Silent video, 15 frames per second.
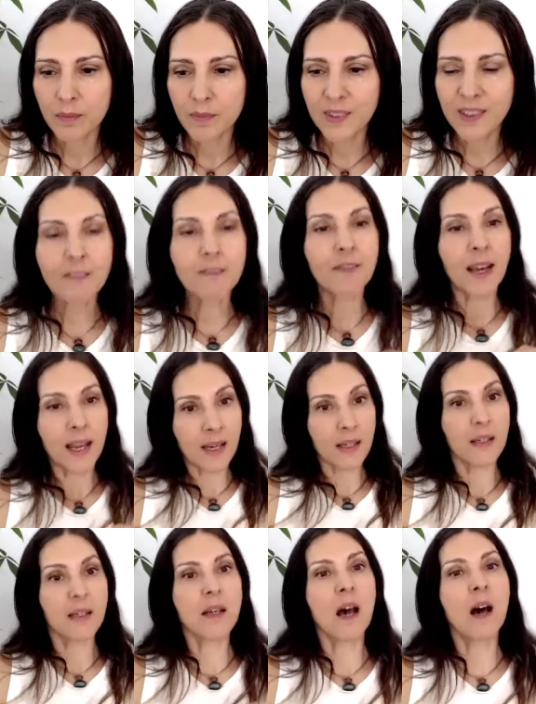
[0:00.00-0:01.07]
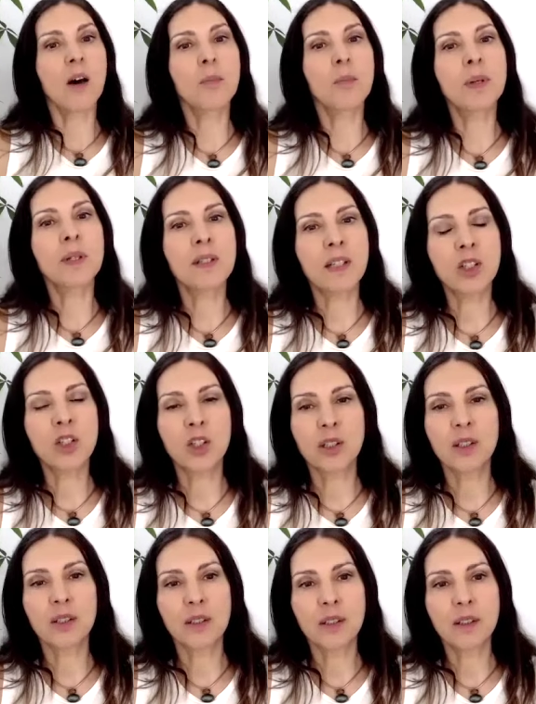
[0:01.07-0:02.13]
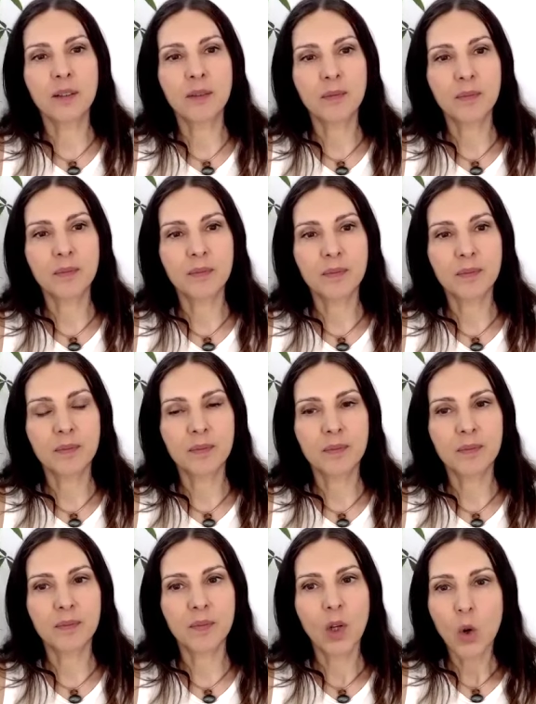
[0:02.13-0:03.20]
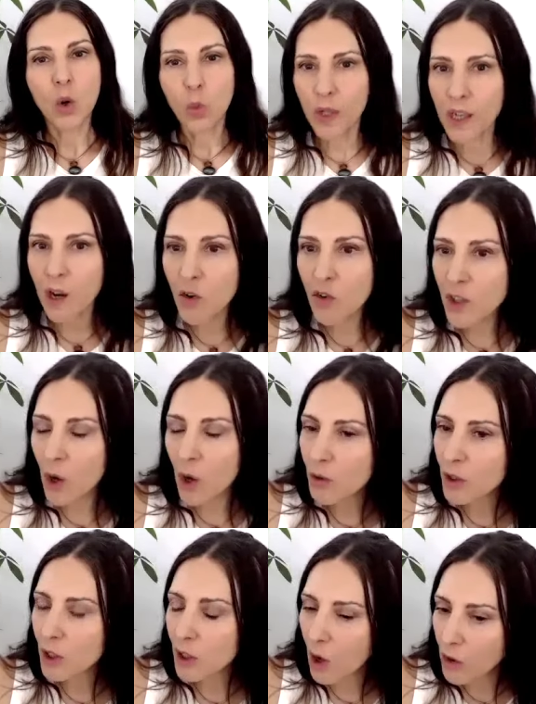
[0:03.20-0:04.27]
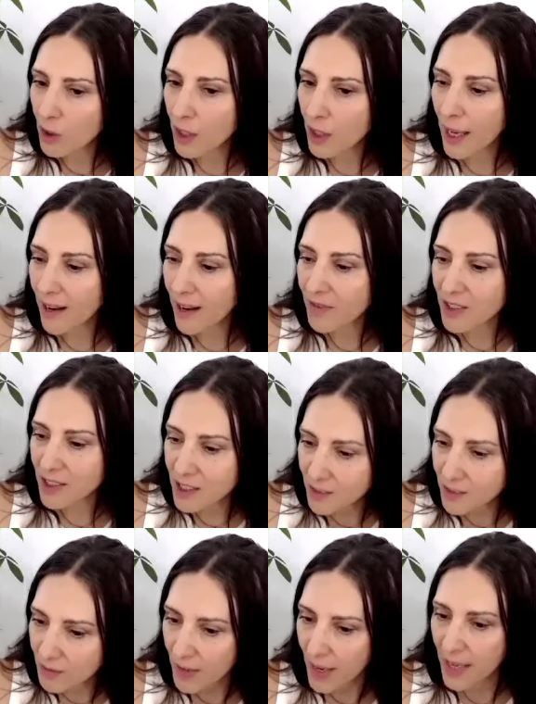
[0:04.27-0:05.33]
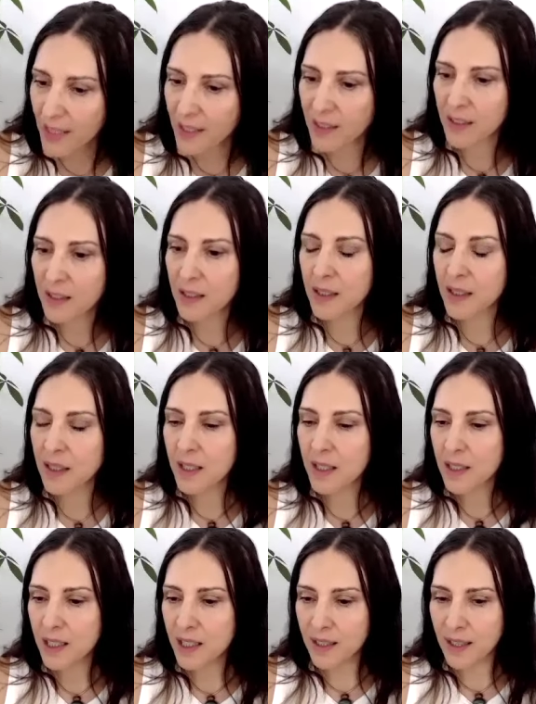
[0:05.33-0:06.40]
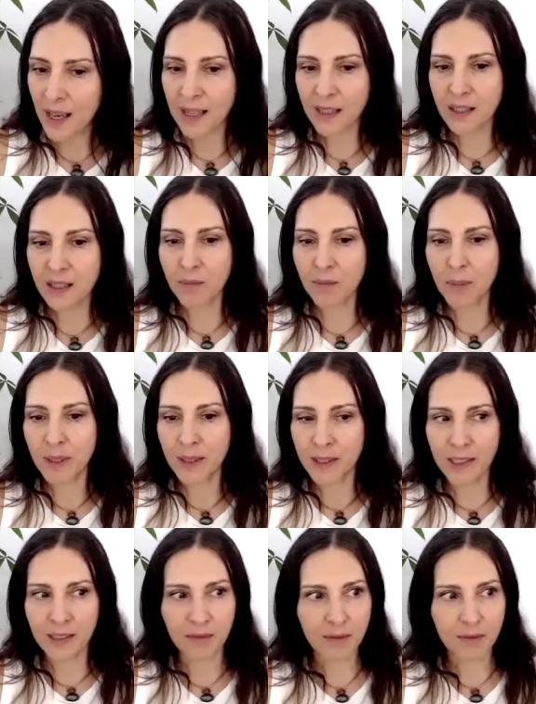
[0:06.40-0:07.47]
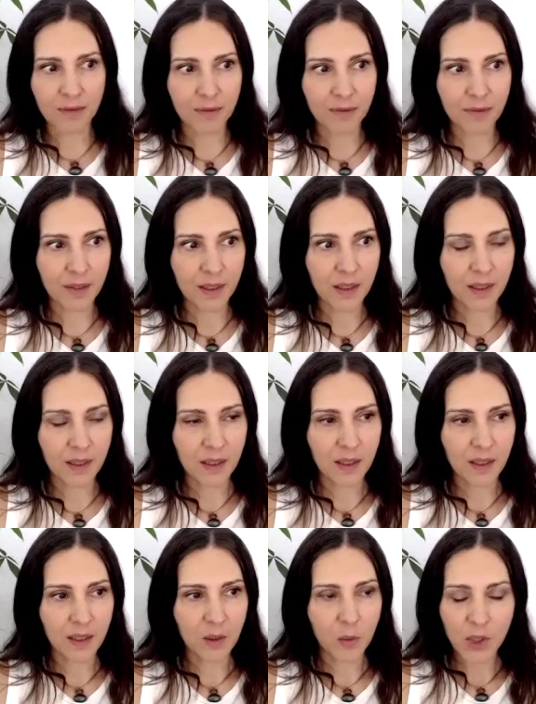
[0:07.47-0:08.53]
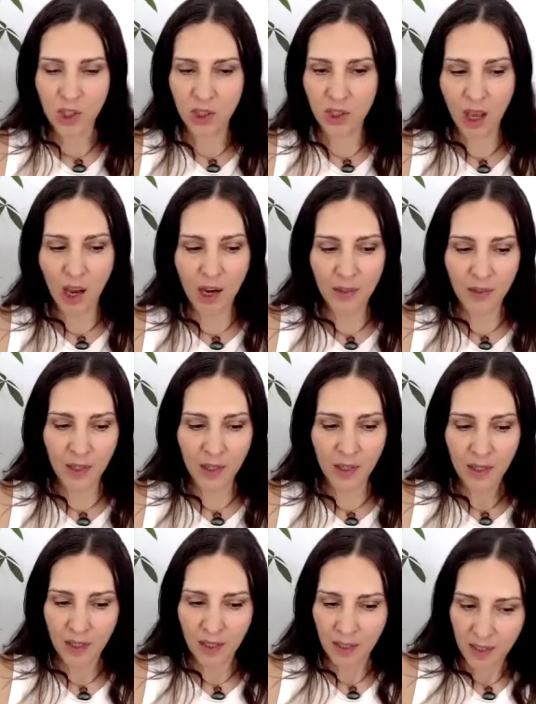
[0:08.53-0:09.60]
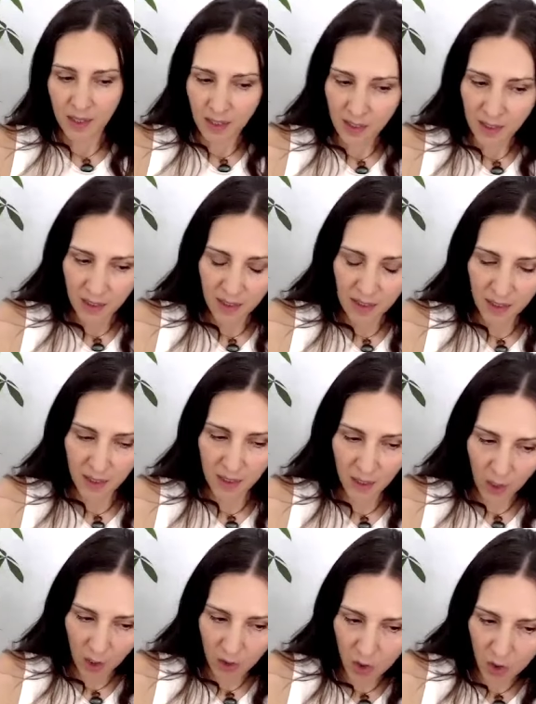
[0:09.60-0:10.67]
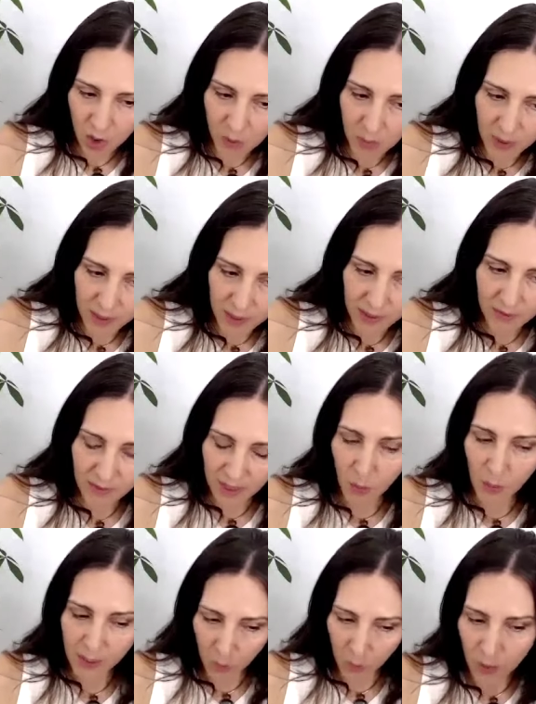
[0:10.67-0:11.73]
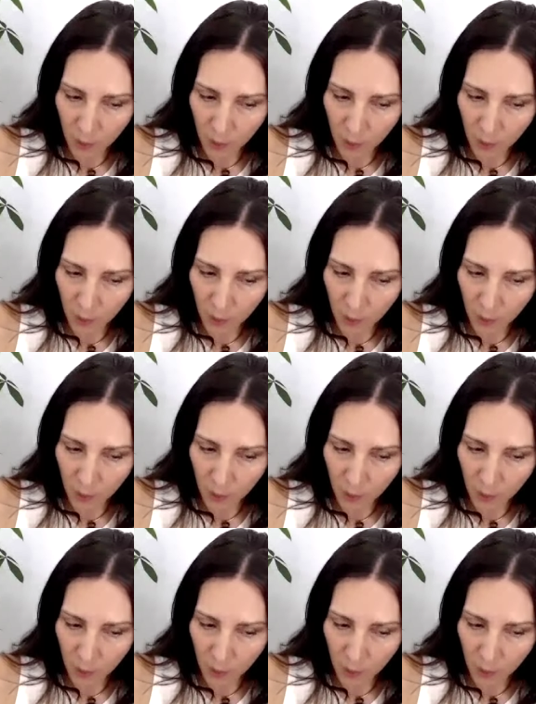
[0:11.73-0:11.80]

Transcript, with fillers: defend our position. We no, longer have to defend that belief which is either a conscious belief, yeah, we, we're